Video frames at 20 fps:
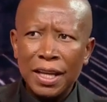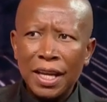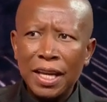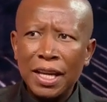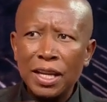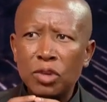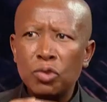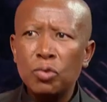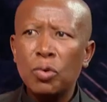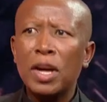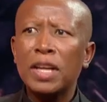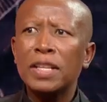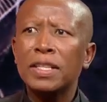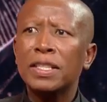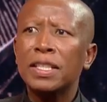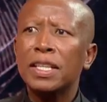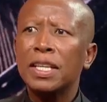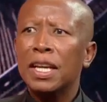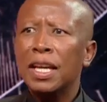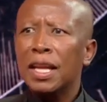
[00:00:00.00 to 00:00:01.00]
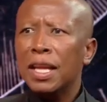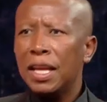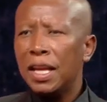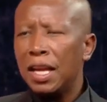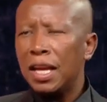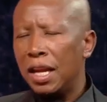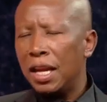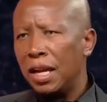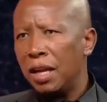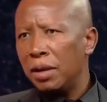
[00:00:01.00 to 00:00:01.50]
It was
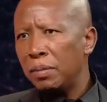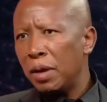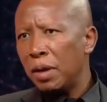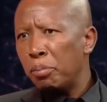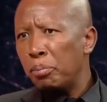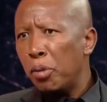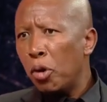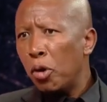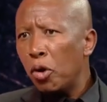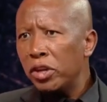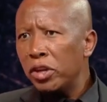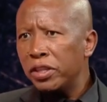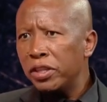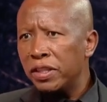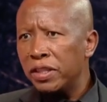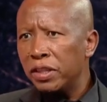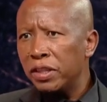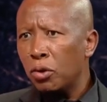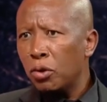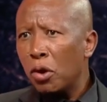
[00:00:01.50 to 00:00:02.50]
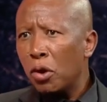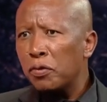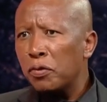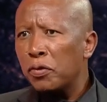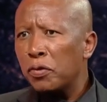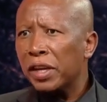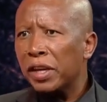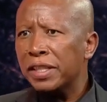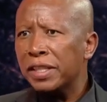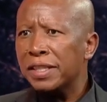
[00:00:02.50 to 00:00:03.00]
a policy
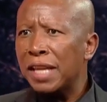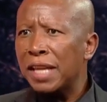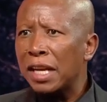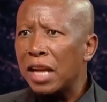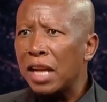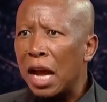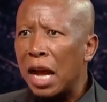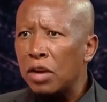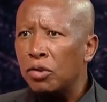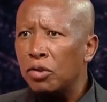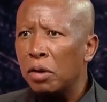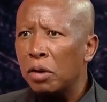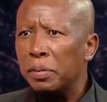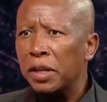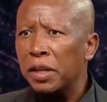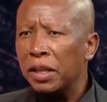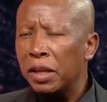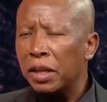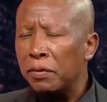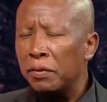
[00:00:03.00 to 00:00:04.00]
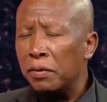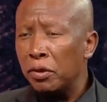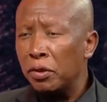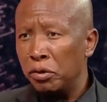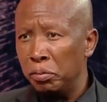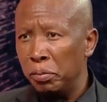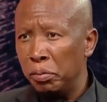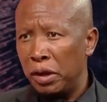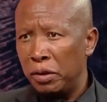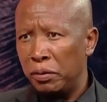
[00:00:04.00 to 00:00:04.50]
conference that adopted the
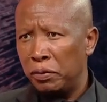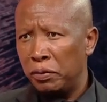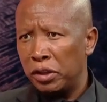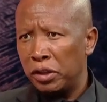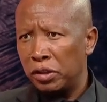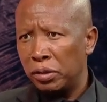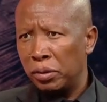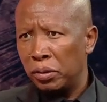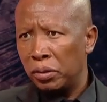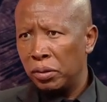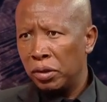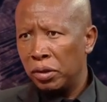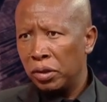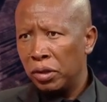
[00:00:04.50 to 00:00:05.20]
founding manifesto.